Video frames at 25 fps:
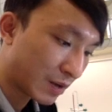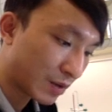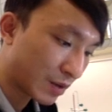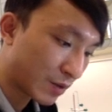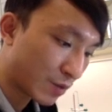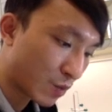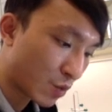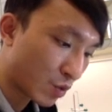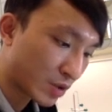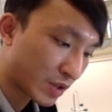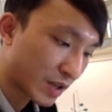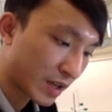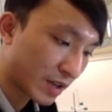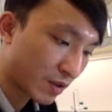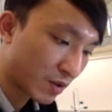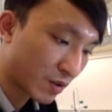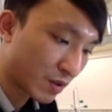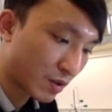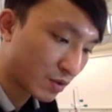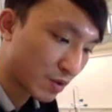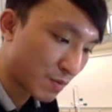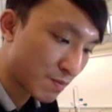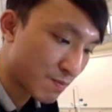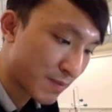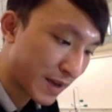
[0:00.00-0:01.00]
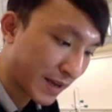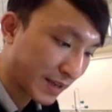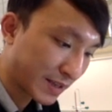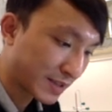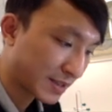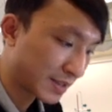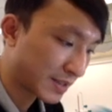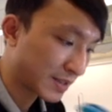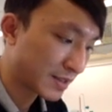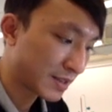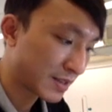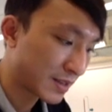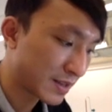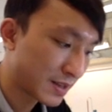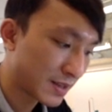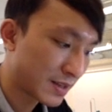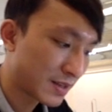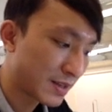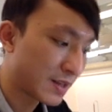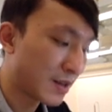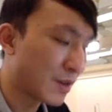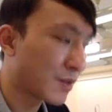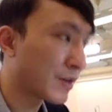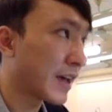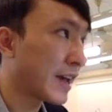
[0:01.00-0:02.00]
the water and oil to mix,
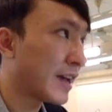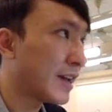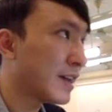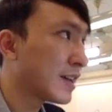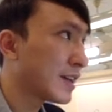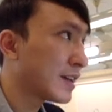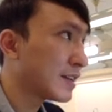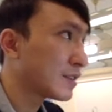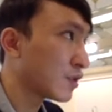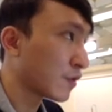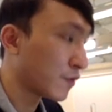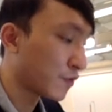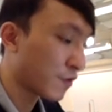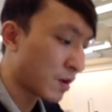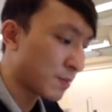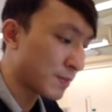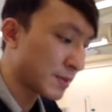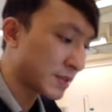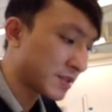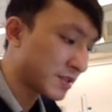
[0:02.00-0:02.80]
okay, to form a